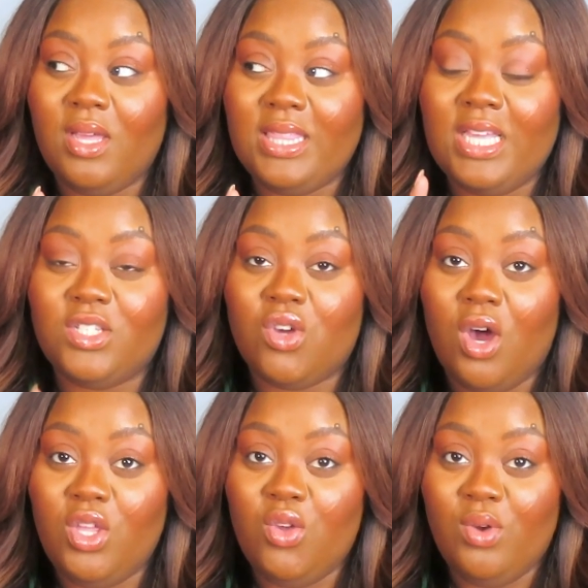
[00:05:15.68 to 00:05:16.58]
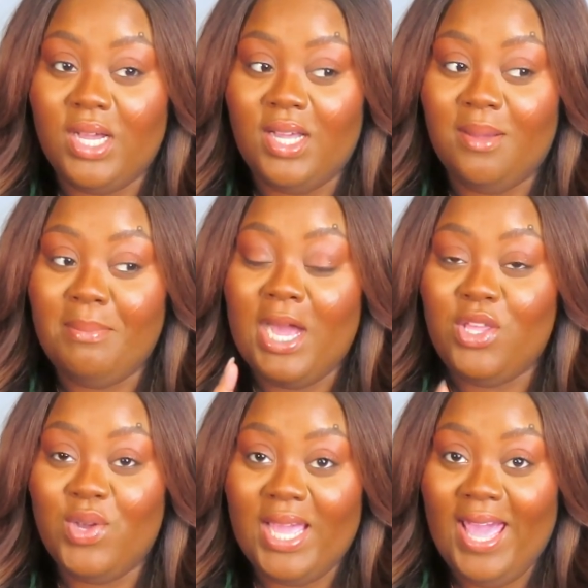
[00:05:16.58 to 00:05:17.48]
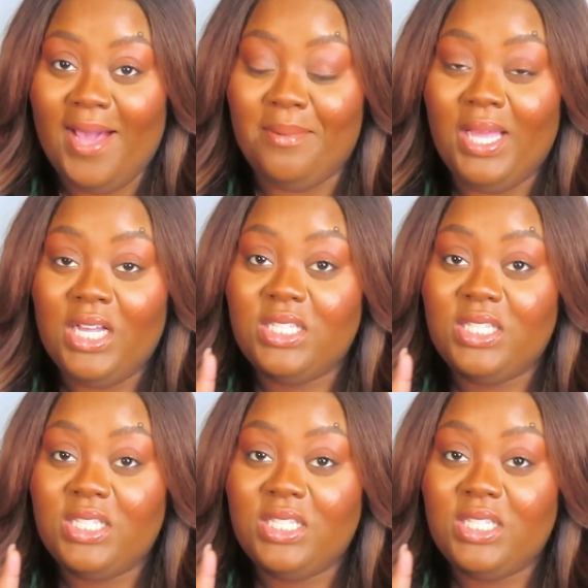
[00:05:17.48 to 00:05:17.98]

I think it's called Yuka, my Yuka app,